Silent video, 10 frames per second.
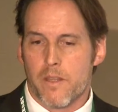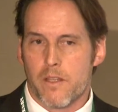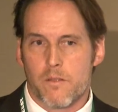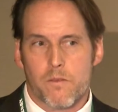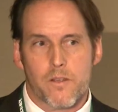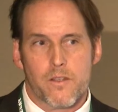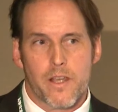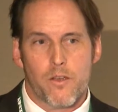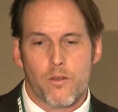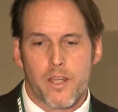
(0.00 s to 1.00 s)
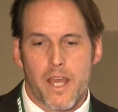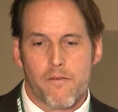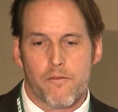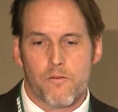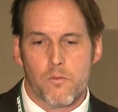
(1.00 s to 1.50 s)
things because I only
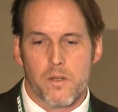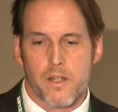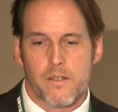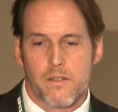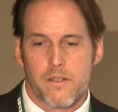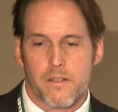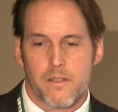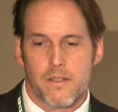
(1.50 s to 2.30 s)
have a few minutes.